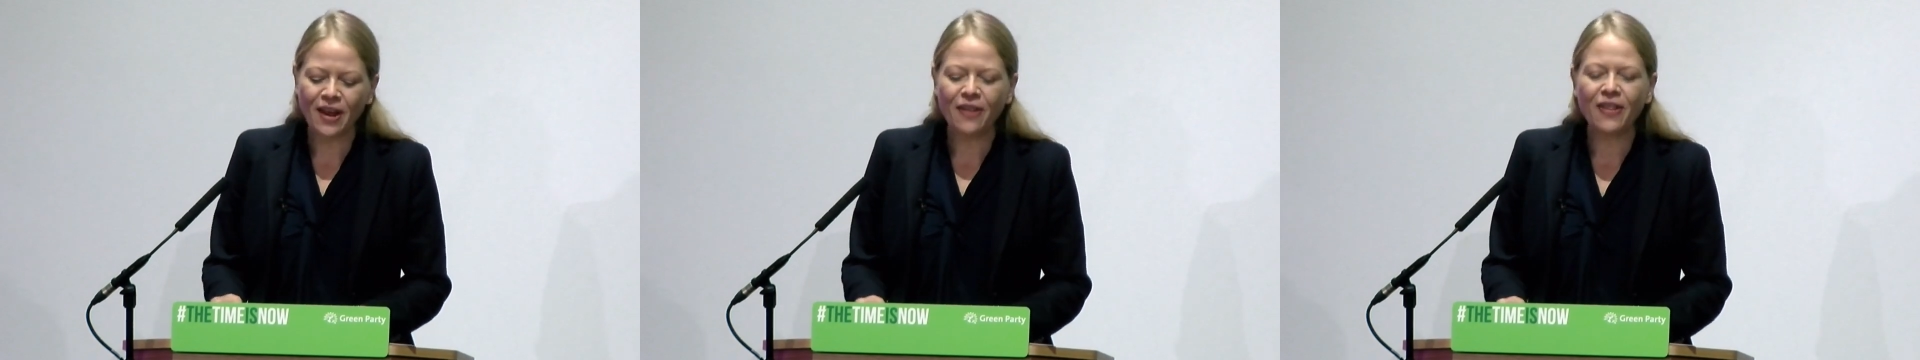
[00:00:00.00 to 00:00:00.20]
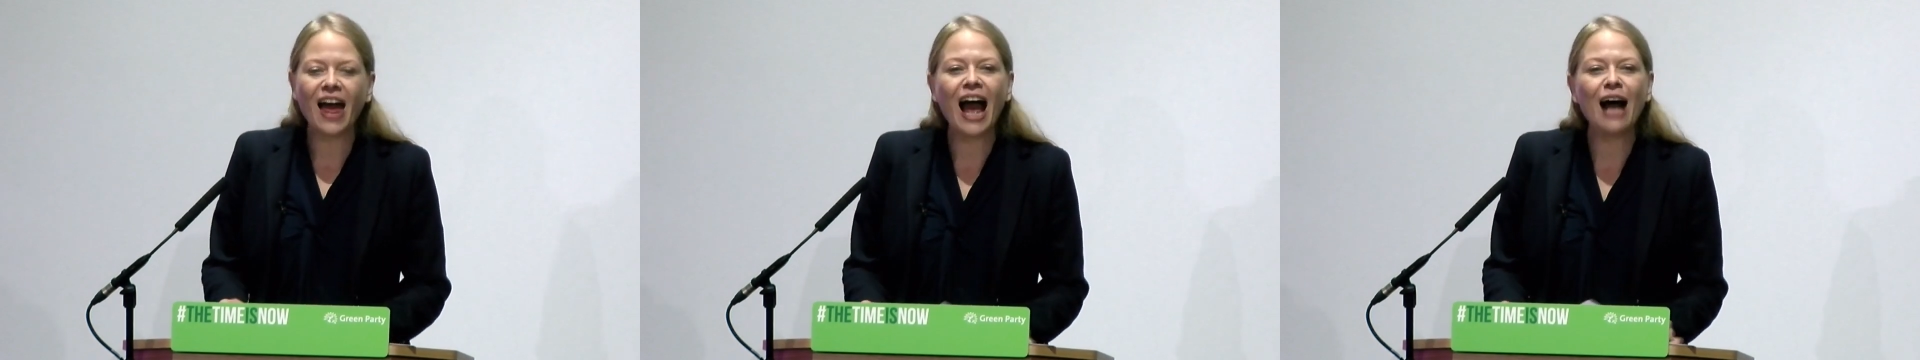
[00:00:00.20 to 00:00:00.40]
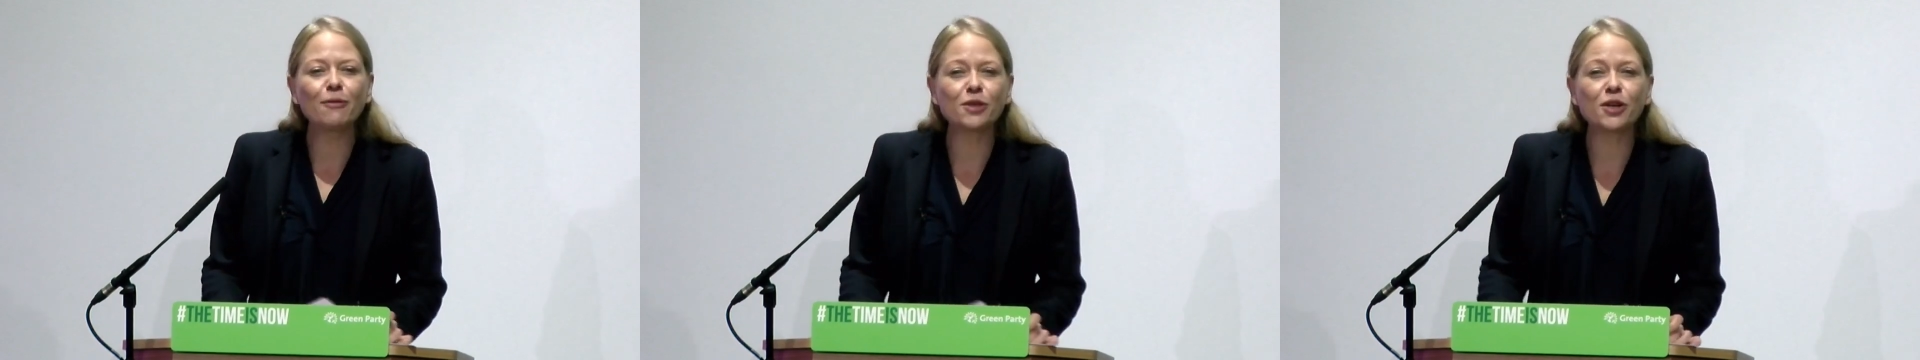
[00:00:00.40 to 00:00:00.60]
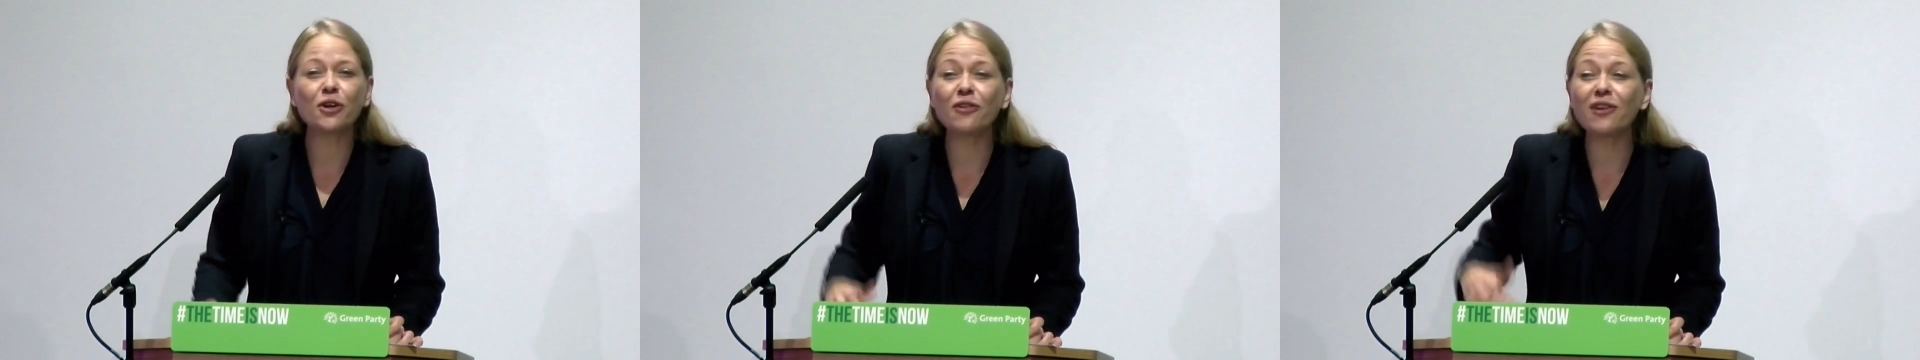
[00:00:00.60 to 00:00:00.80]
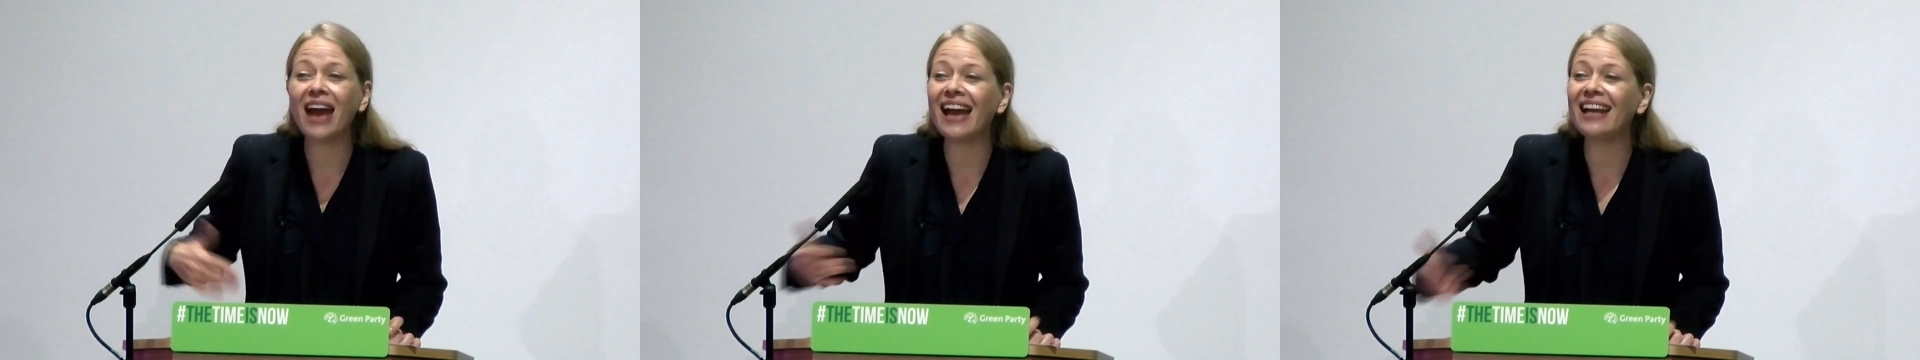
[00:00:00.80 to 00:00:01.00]
that helps
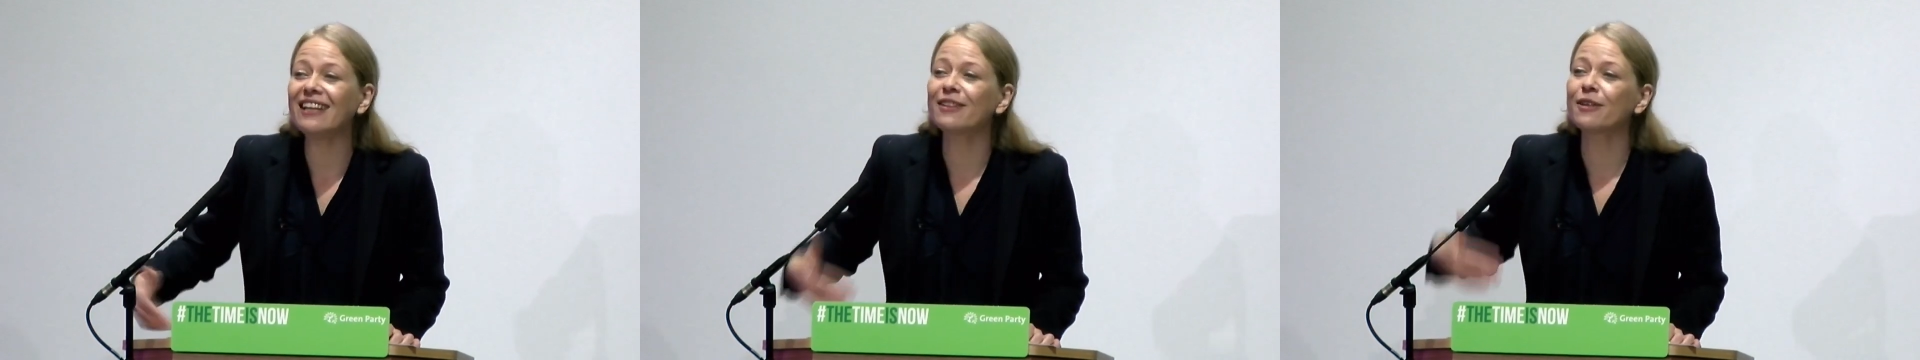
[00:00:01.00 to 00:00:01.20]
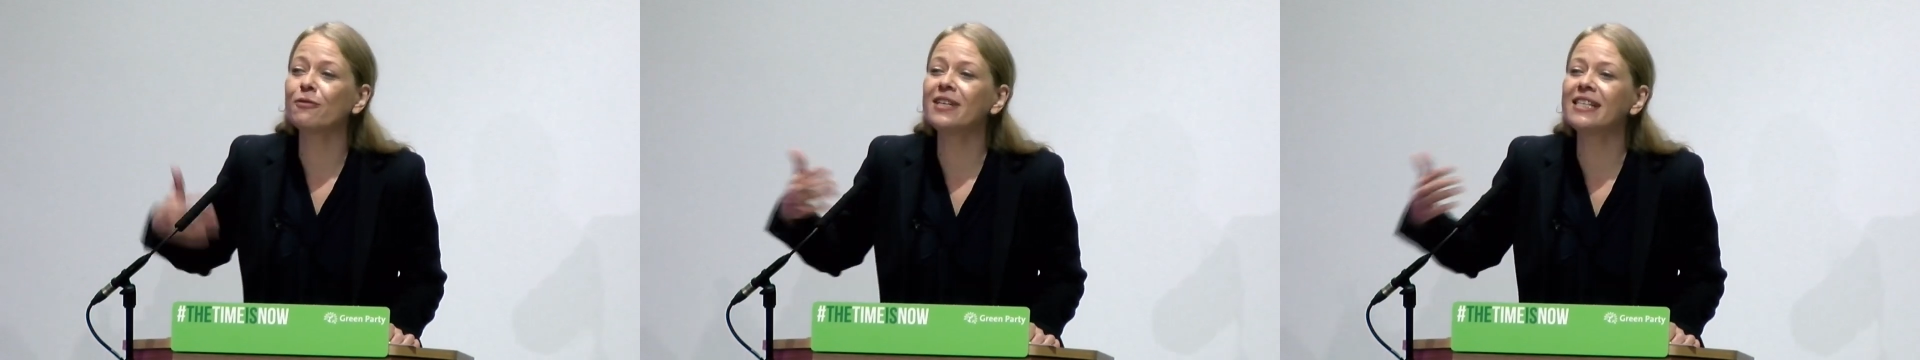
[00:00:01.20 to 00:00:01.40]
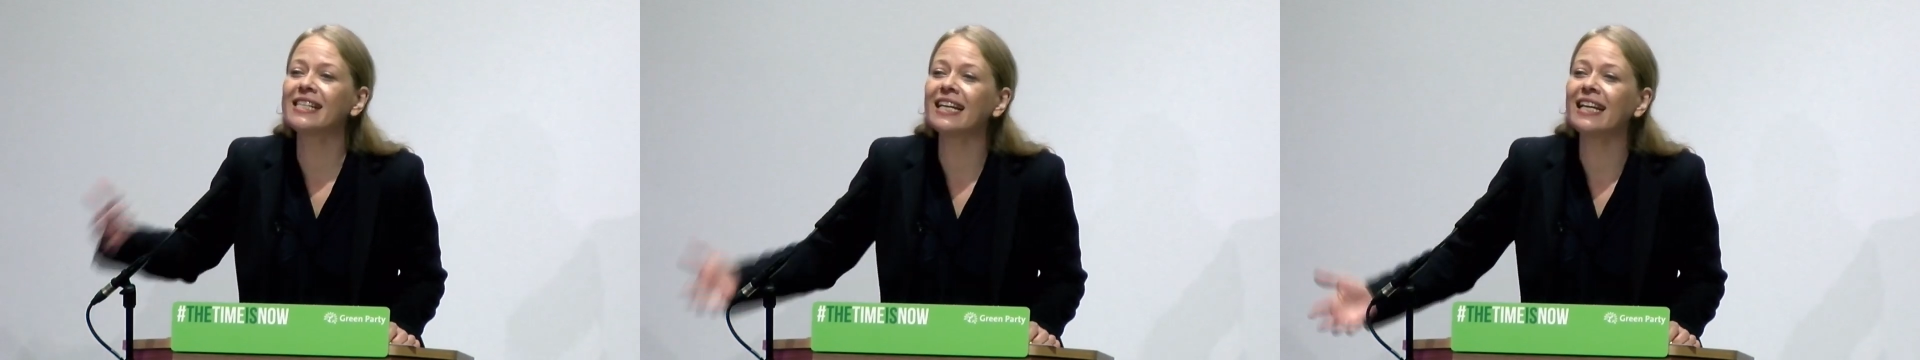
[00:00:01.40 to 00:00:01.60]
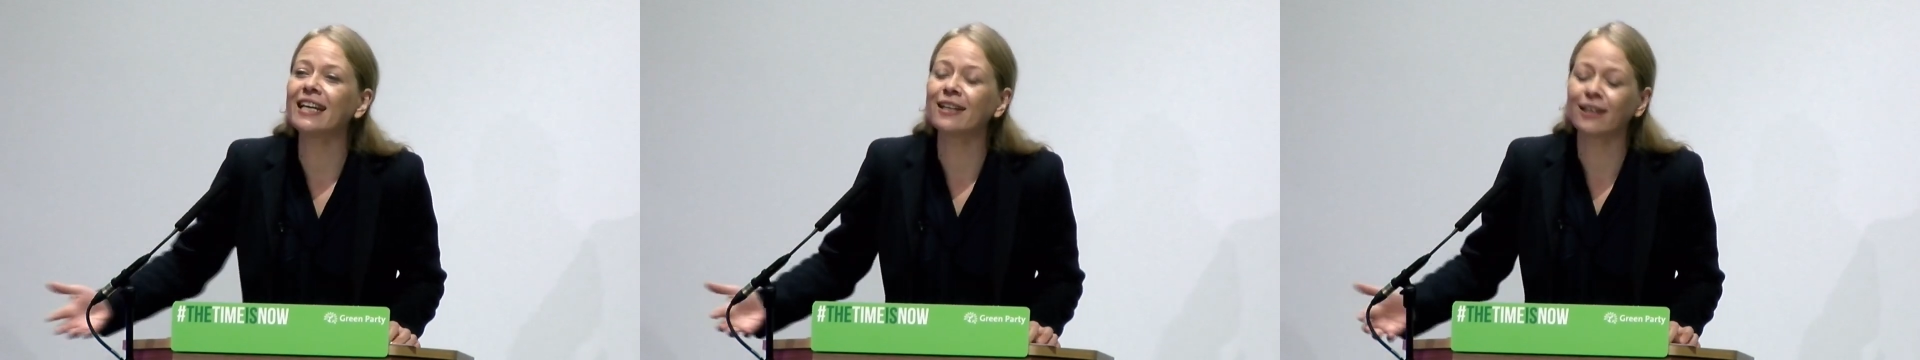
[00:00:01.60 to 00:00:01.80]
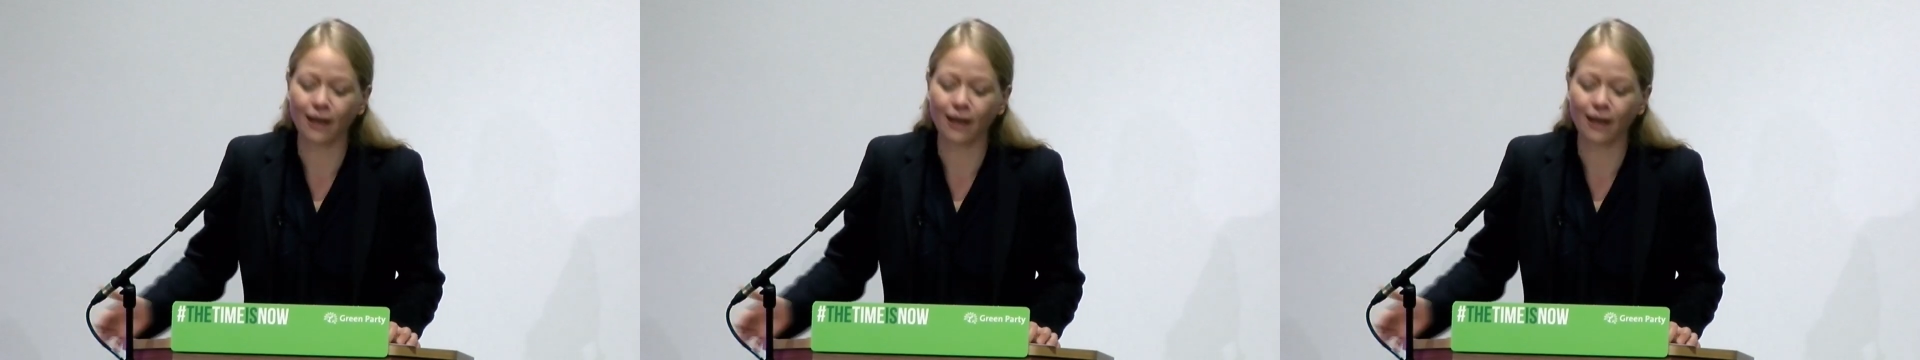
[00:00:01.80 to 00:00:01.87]
create the resilient